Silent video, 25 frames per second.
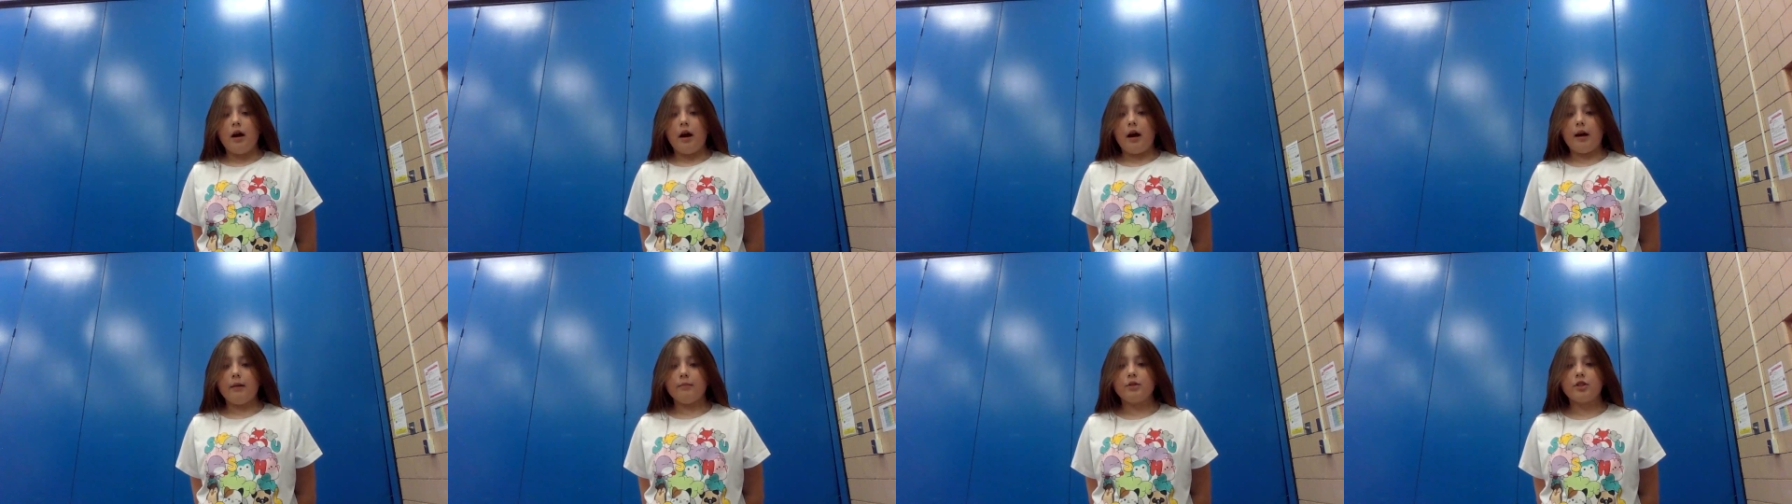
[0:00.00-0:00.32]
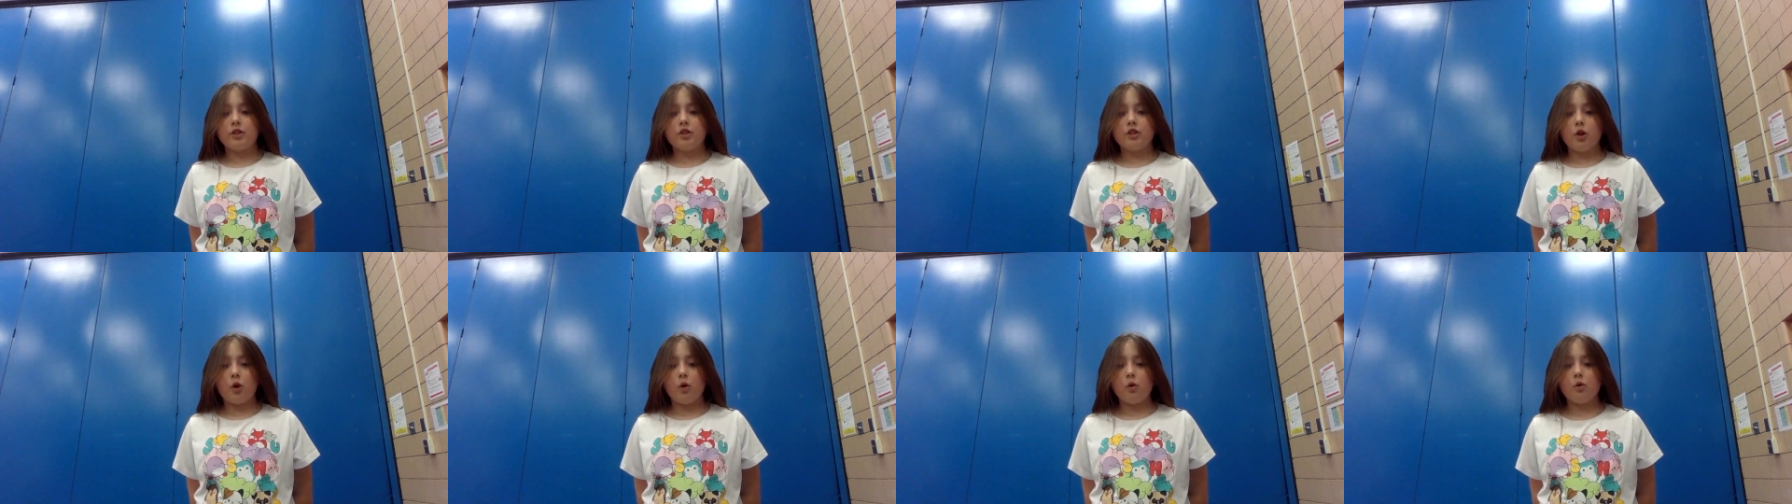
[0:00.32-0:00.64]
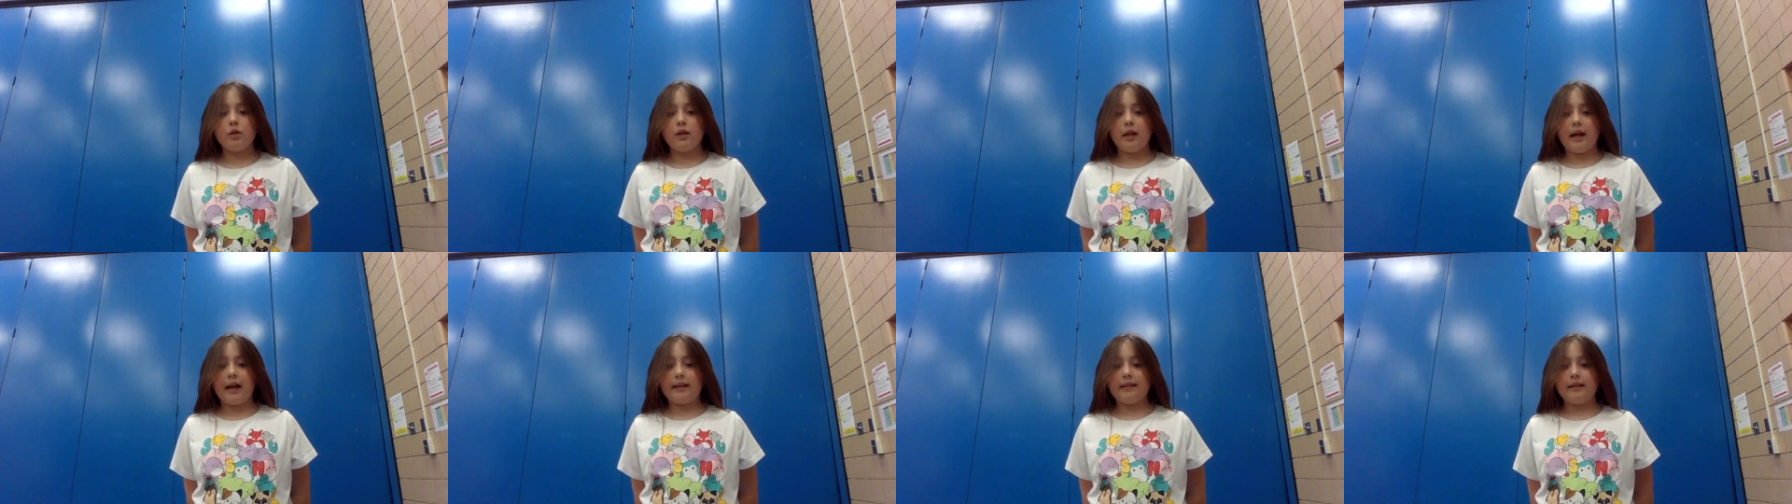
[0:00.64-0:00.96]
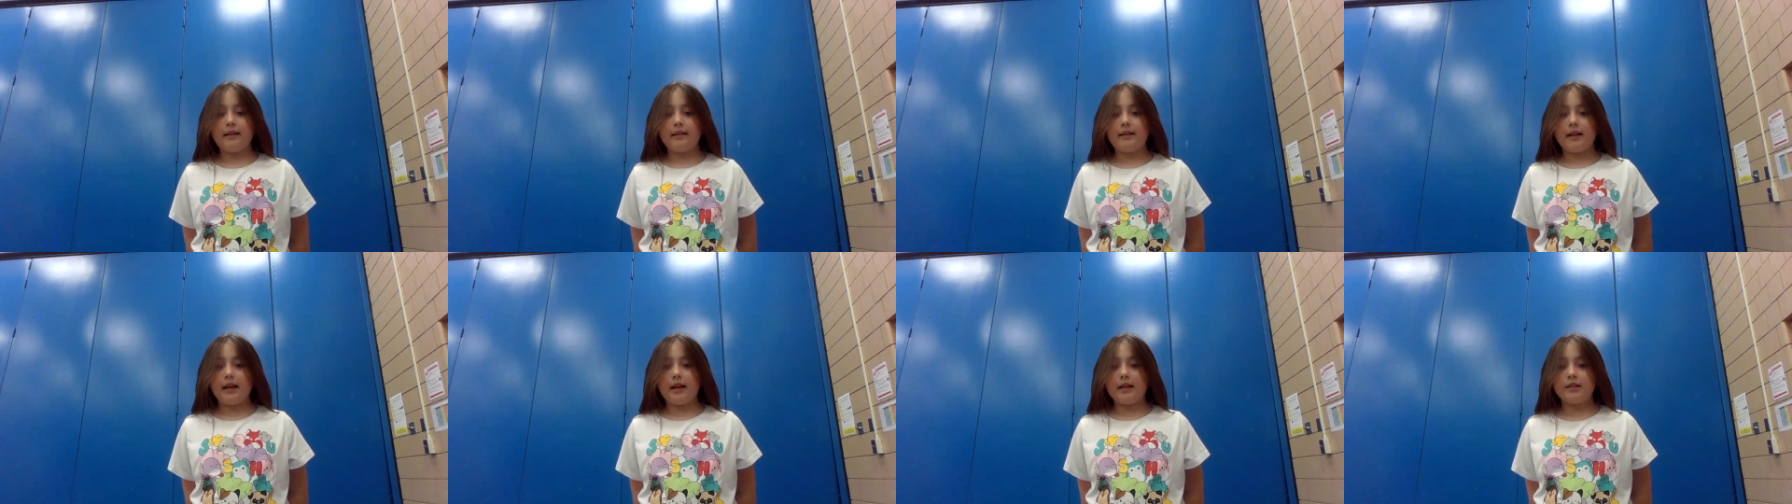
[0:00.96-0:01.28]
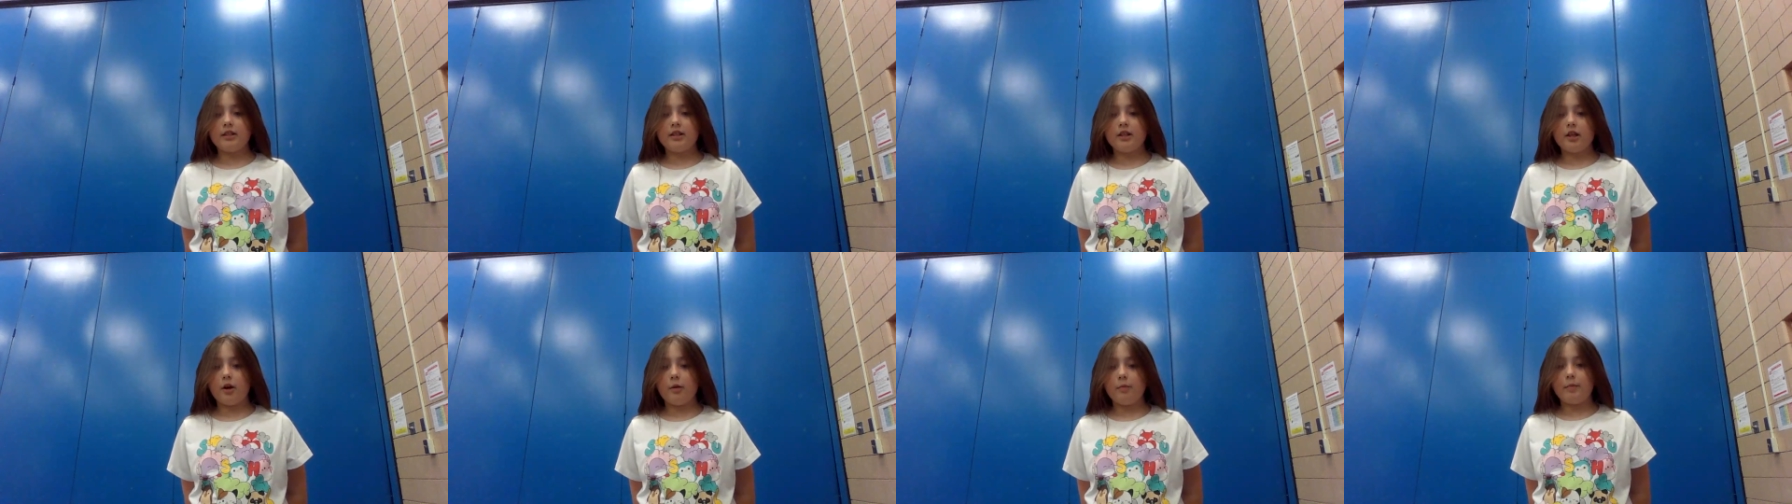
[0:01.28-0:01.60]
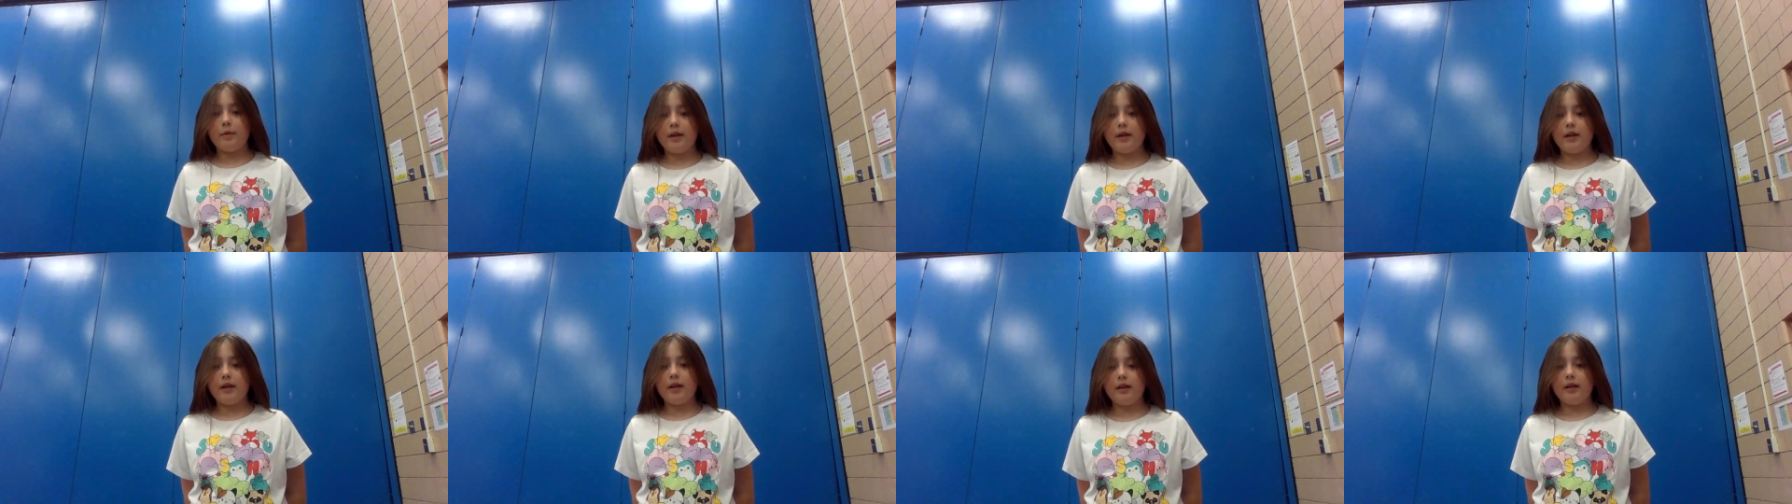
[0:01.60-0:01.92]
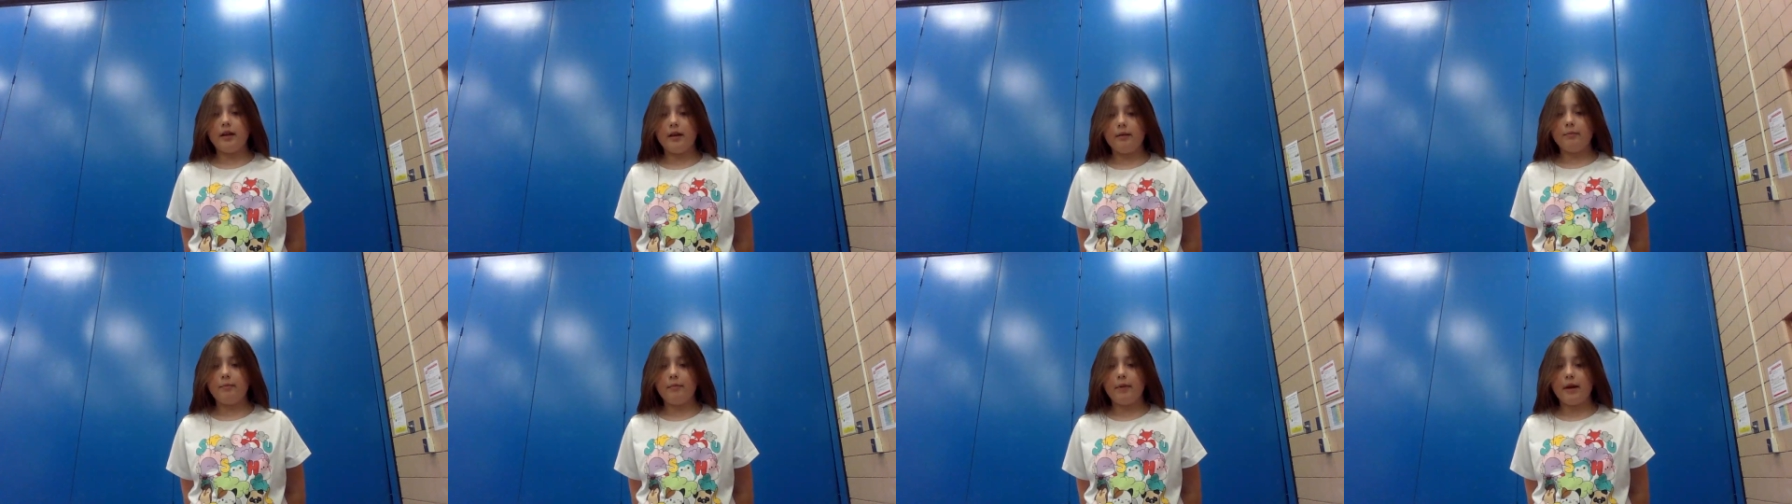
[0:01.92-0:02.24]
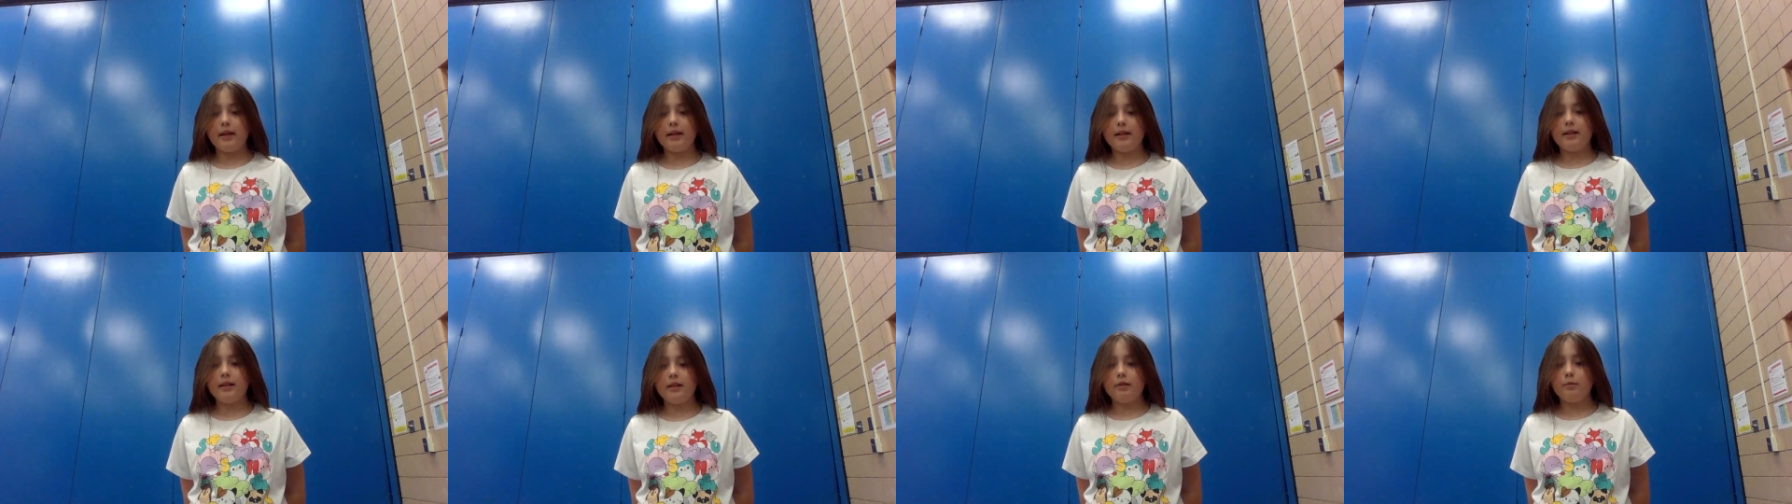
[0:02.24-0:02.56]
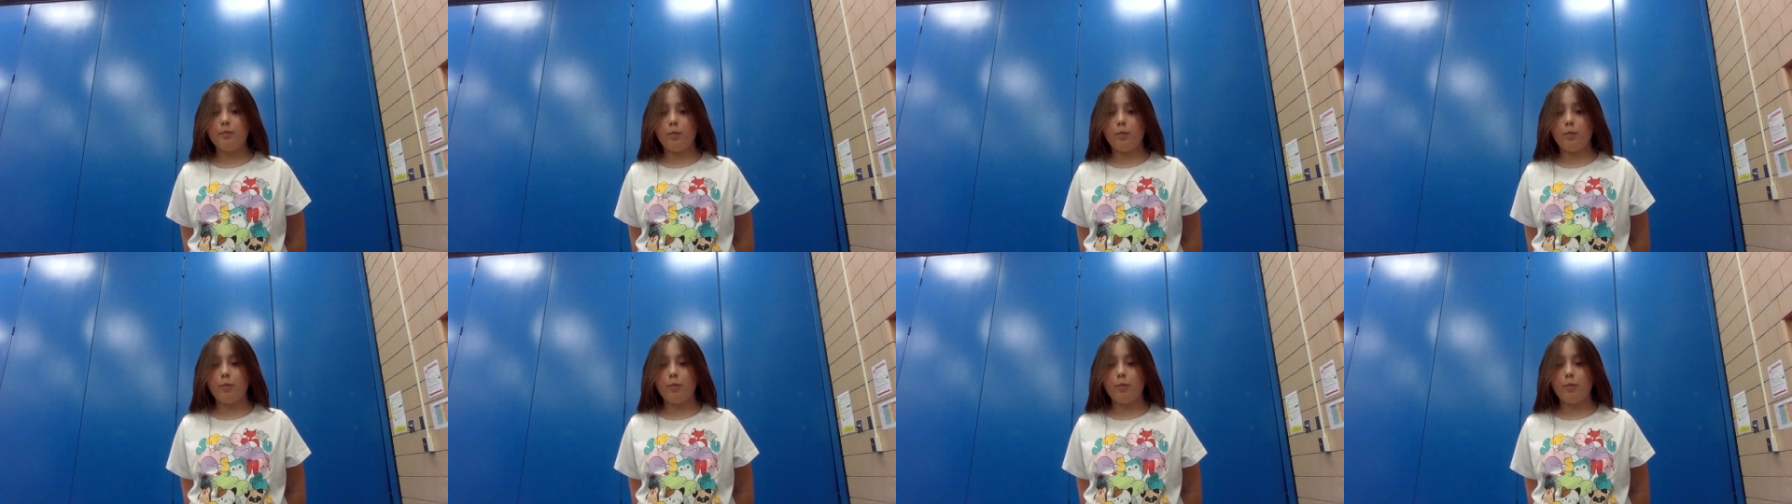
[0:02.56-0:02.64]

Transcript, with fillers: I'm so glad that the STLP made these